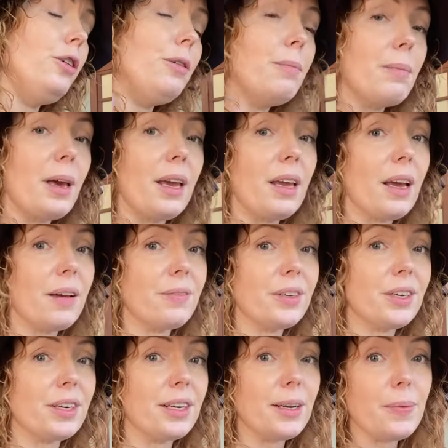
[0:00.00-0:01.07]
you may have
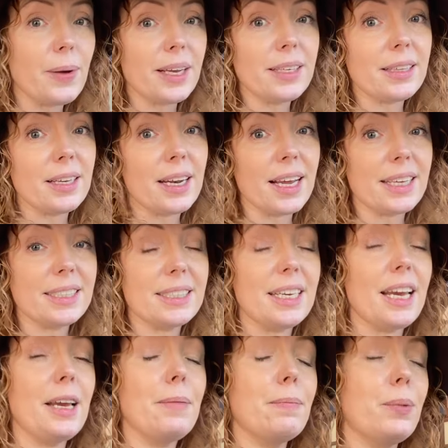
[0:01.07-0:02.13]
an early wake the next
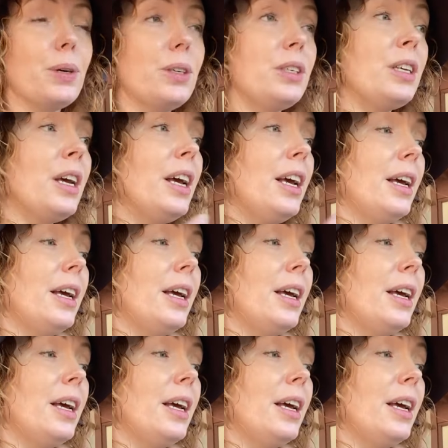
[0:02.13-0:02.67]
day but